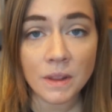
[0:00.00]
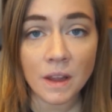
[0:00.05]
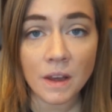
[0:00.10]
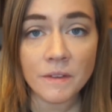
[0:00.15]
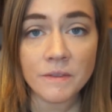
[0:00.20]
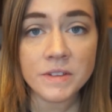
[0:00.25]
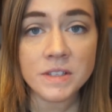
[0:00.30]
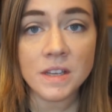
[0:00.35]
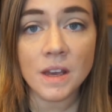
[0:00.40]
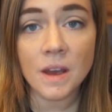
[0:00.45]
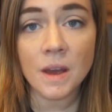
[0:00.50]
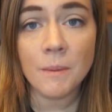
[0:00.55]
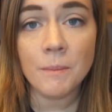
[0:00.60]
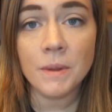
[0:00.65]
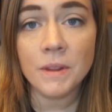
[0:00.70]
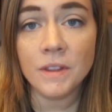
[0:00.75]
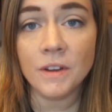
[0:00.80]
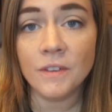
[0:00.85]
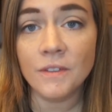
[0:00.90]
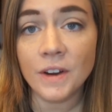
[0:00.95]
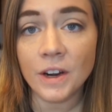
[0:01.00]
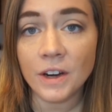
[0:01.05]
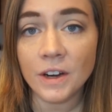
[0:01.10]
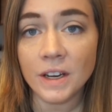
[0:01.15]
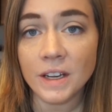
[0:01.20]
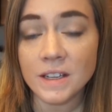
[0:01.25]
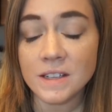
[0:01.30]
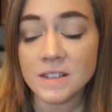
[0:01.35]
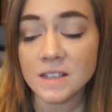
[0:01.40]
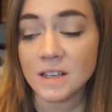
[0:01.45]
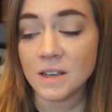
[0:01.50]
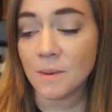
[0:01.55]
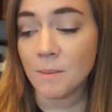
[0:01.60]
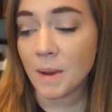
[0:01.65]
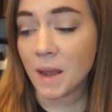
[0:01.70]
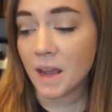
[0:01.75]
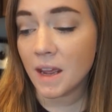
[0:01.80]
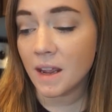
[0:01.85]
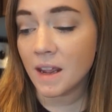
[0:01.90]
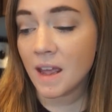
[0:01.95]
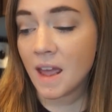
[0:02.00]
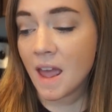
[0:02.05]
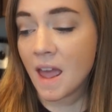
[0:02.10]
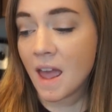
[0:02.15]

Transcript: loves them, they're very easy to make,